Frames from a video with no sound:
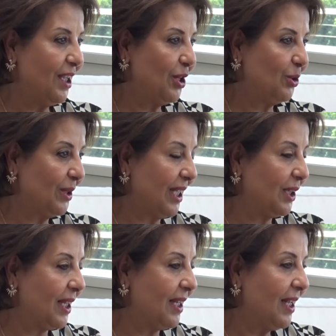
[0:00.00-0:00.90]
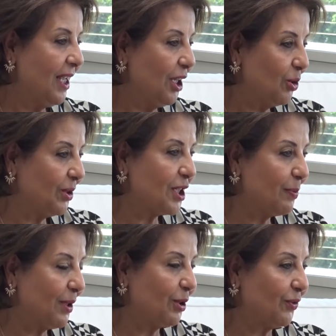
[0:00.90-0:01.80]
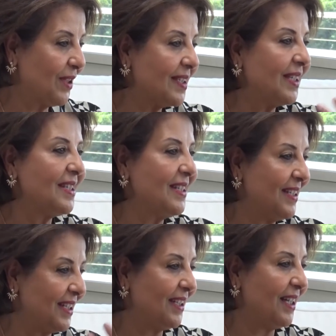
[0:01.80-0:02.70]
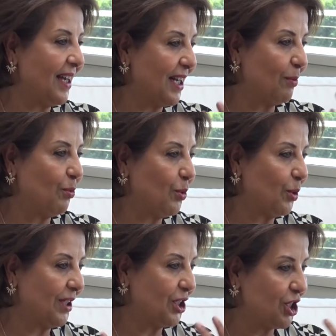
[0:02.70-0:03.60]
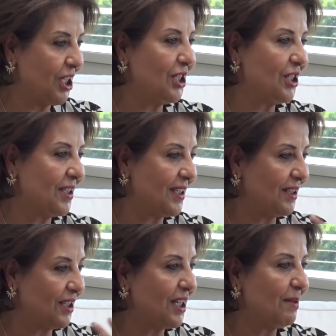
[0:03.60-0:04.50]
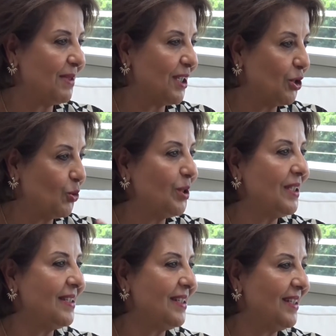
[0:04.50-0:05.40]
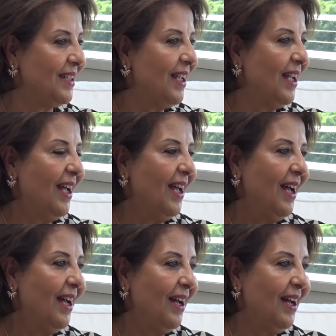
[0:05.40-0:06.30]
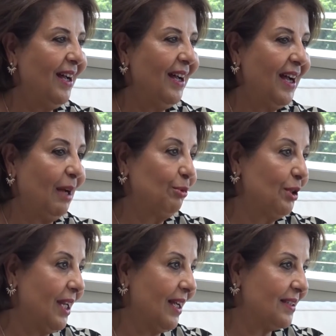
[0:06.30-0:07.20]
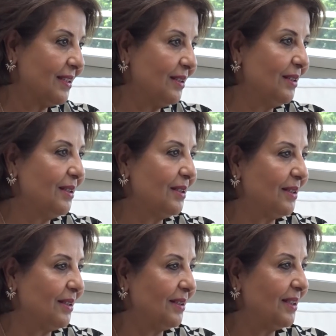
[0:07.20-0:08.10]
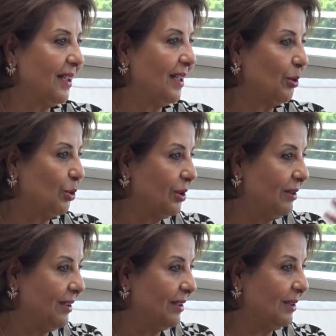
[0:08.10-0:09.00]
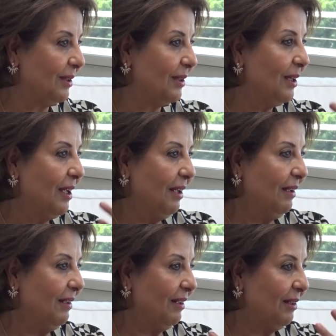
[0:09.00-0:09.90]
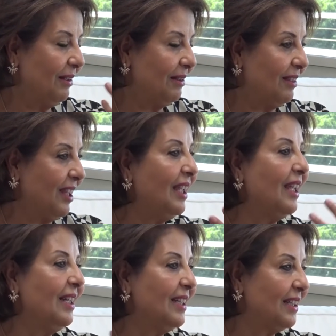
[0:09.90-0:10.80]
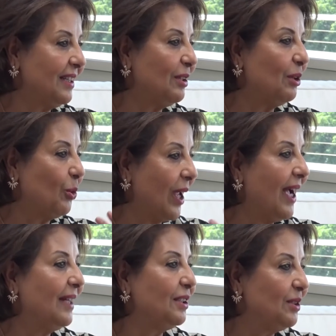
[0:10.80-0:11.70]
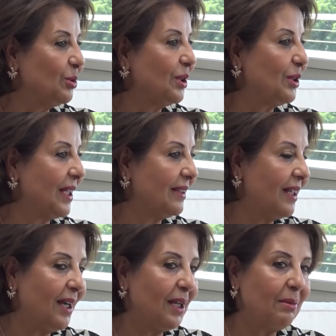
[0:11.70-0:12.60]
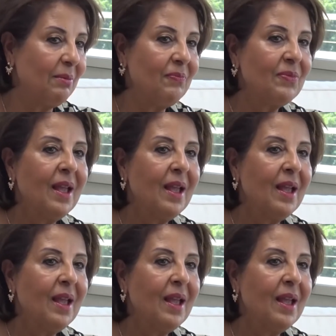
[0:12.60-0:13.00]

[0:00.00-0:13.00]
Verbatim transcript: you know, that the, you know, the spirit of the 60s in the Arab world, the changes, the dreams, the unity, uh, Nasser, uh, the good uh, uh thinking that uh, we had during that time,